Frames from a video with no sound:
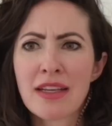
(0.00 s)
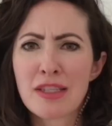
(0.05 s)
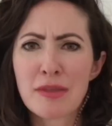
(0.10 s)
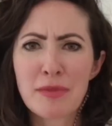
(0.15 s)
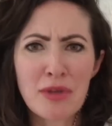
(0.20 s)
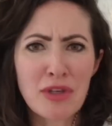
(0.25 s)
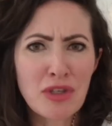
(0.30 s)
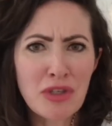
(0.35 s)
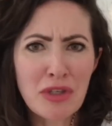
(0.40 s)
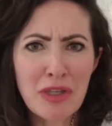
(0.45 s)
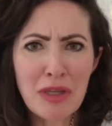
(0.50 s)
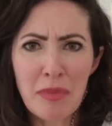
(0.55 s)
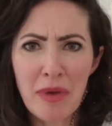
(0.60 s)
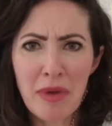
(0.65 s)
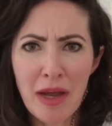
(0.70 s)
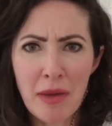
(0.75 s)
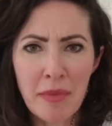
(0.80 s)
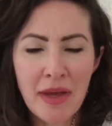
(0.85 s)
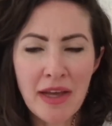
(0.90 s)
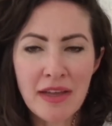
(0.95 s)
spiritually
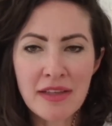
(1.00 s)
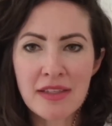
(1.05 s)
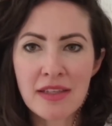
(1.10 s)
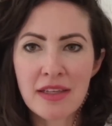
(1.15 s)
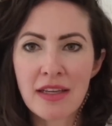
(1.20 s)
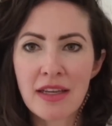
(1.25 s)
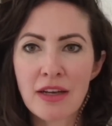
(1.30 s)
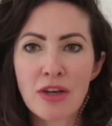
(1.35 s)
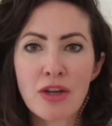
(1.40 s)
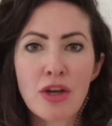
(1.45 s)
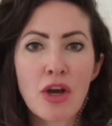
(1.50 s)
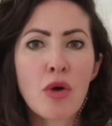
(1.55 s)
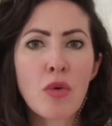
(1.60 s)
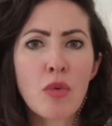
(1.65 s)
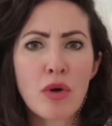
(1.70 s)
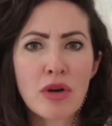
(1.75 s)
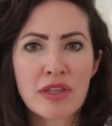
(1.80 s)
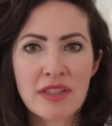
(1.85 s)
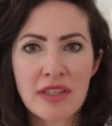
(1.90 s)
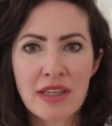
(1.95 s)
bypassing and
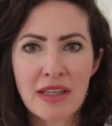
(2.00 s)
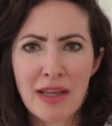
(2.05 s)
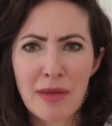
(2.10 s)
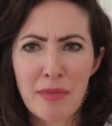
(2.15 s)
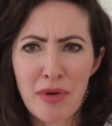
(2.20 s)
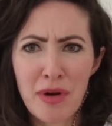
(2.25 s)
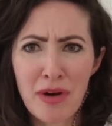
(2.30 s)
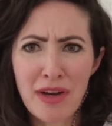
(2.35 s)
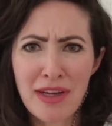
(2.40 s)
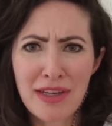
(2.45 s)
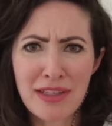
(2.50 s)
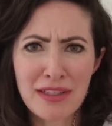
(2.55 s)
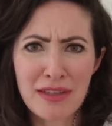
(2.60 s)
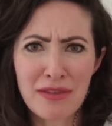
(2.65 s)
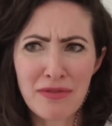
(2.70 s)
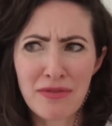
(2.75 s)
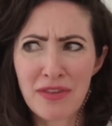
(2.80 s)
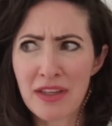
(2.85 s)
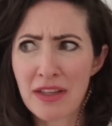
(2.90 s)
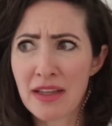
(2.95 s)
coercing that part into
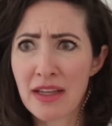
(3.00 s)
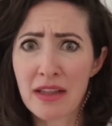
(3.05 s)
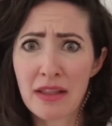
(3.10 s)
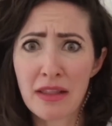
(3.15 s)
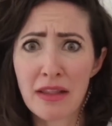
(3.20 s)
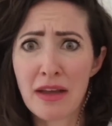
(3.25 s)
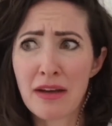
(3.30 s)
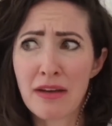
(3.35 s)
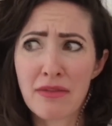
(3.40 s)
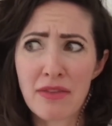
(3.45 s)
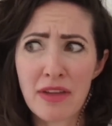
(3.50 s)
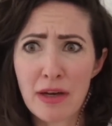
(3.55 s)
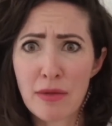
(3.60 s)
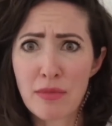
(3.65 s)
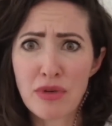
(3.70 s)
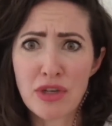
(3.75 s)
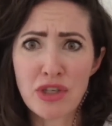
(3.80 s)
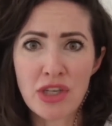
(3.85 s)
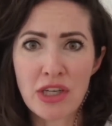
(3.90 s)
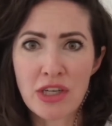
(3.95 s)
feeling love and
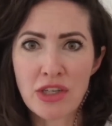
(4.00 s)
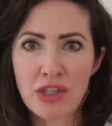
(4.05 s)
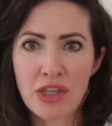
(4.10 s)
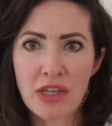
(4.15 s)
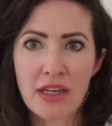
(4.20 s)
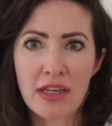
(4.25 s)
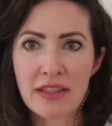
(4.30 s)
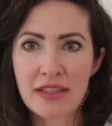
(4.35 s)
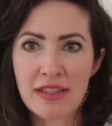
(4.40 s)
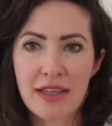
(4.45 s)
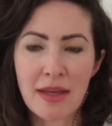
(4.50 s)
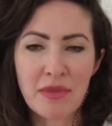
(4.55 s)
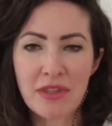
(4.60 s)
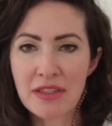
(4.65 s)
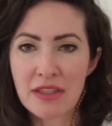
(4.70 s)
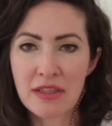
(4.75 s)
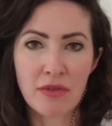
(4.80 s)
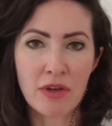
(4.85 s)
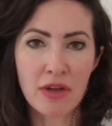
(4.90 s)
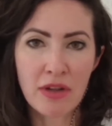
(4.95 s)
appreciation and
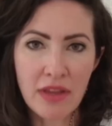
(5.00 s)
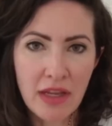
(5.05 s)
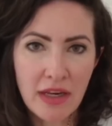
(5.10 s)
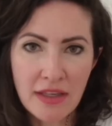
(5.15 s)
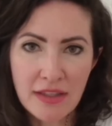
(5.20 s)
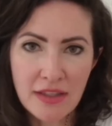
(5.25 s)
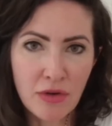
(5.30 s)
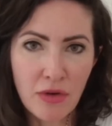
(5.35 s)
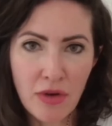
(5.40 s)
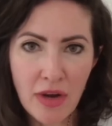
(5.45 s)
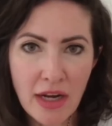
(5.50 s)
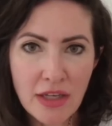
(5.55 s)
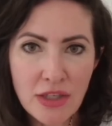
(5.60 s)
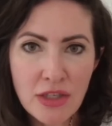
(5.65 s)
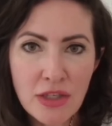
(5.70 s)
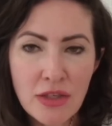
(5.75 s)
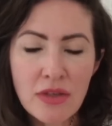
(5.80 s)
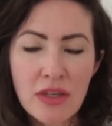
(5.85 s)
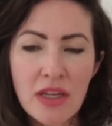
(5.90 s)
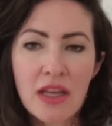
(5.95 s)
acceptance of all that is and
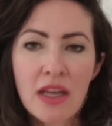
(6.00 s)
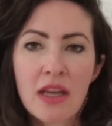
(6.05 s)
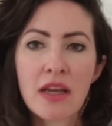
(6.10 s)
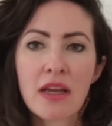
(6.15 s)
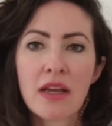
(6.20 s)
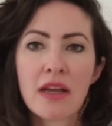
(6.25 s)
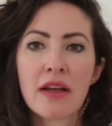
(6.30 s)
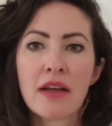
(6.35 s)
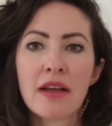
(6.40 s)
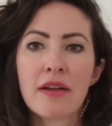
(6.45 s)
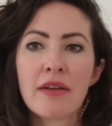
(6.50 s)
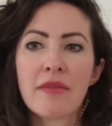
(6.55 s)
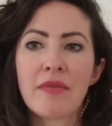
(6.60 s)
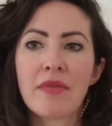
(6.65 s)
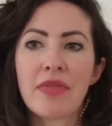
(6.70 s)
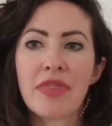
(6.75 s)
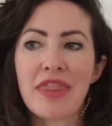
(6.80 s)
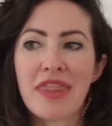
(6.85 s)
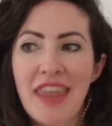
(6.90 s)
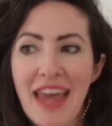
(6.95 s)
gratitude.
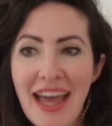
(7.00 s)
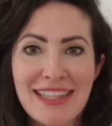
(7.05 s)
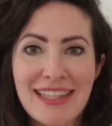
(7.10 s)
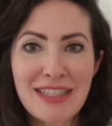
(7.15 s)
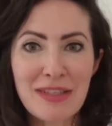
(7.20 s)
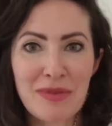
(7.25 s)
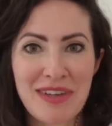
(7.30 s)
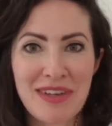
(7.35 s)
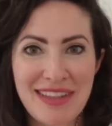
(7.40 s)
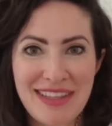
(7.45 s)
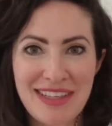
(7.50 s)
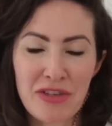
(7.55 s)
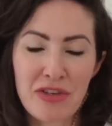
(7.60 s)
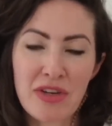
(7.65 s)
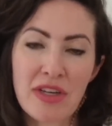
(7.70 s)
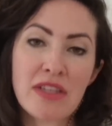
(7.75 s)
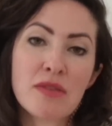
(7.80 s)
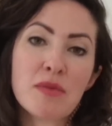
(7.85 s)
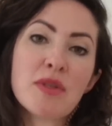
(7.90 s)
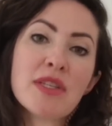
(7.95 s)
That's where the
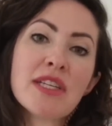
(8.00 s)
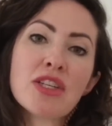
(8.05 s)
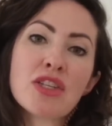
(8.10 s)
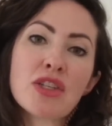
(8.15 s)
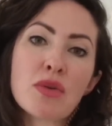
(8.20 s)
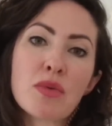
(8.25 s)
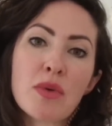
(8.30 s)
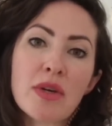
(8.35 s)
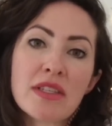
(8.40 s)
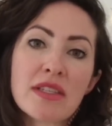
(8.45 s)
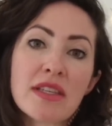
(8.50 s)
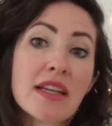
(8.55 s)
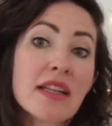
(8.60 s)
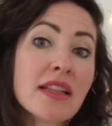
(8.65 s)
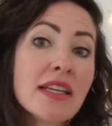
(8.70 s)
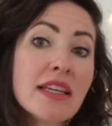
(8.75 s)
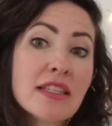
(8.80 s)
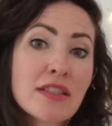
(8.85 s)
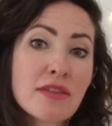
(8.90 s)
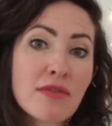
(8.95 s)
transmutation was, at
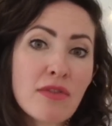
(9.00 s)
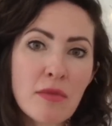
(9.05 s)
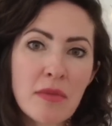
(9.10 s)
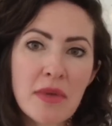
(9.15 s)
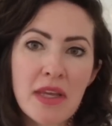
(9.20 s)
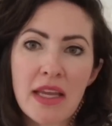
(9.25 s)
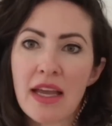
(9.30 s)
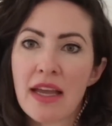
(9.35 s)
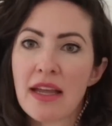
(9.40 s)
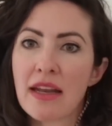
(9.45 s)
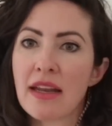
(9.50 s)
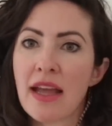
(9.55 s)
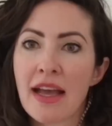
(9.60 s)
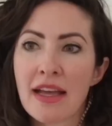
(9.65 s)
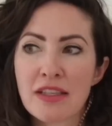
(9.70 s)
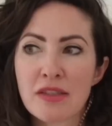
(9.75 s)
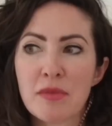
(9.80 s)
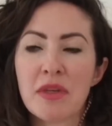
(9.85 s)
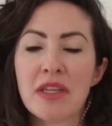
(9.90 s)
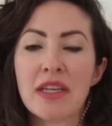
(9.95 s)
least for me, and
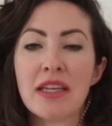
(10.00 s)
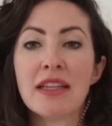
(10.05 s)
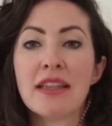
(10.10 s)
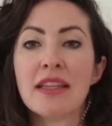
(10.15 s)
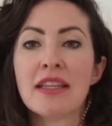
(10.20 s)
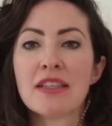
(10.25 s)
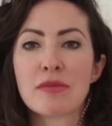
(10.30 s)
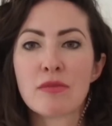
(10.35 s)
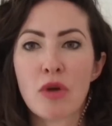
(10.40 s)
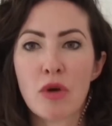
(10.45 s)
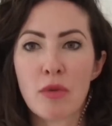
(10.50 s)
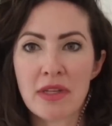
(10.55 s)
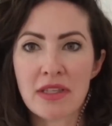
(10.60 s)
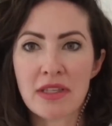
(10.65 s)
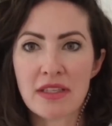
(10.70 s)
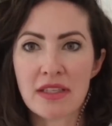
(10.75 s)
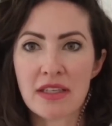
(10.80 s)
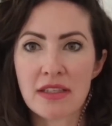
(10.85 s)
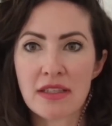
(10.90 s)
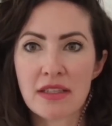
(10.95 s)
has been in these
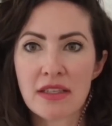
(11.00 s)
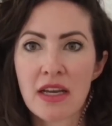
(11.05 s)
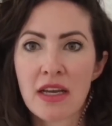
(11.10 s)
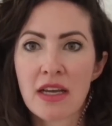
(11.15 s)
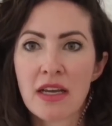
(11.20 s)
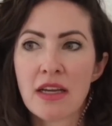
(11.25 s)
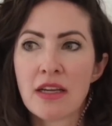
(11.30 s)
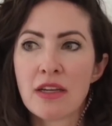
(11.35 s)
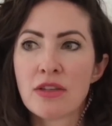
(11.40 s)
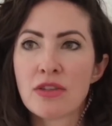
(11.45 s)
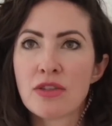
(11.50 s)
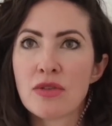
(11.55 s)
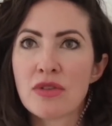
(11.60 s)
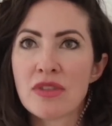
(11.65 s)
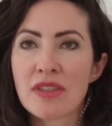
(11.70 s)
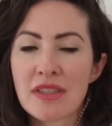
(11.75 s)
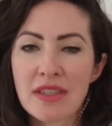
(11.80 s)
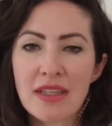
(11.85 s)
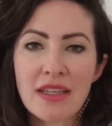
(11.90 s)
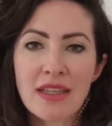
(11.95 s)
moments, is to
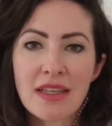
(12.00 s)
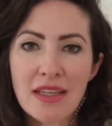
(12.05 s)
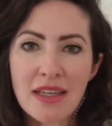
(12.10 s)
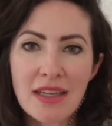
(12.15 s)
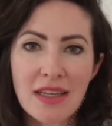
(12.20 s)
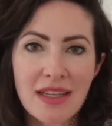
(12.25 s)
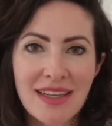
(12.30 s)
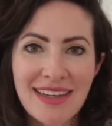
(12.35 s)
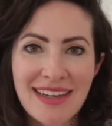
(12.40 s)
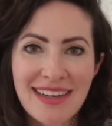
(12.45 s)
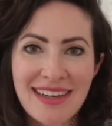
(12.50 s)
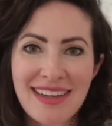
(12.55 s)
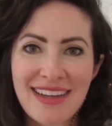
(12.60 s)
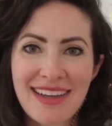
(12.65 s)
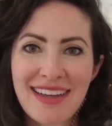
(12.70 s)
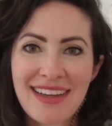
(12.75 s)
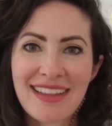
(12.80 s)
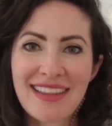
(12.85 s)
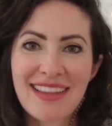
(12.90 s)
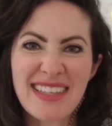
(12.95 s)
sit in
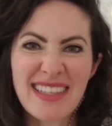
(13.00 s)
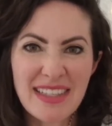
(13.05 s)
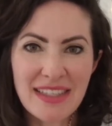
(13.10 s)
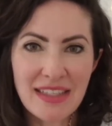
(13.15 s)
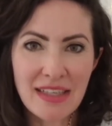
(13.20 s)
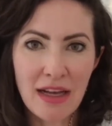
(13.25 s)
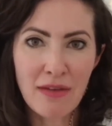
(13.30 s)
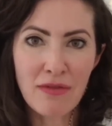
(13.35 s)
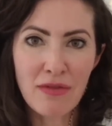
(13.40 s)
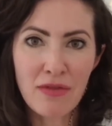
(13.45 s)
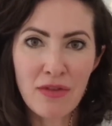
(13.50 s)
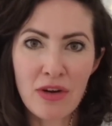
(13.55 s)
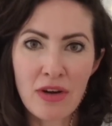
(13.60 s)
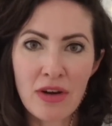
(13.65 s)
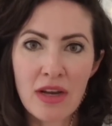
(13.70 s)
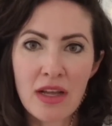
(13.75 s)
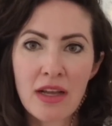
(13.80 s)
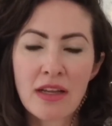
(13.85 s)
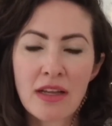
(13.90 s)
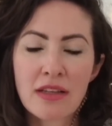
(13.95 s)
the
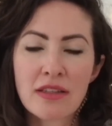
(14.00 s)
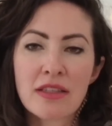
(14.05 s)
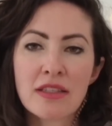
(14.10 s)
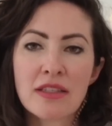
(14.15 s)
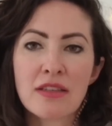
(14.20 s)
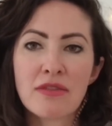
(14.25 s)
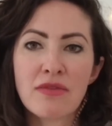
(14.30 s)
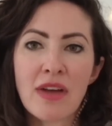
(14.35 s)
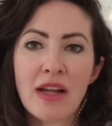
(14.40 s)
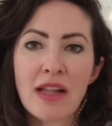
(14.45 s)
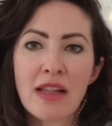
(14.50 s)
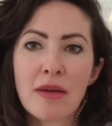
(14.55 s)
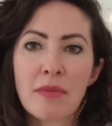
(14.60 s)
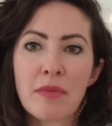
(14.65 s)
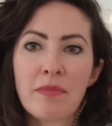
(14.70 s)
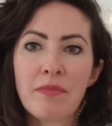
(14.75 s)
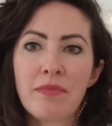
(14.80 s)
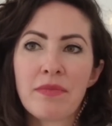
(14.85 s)
discomfort, to develop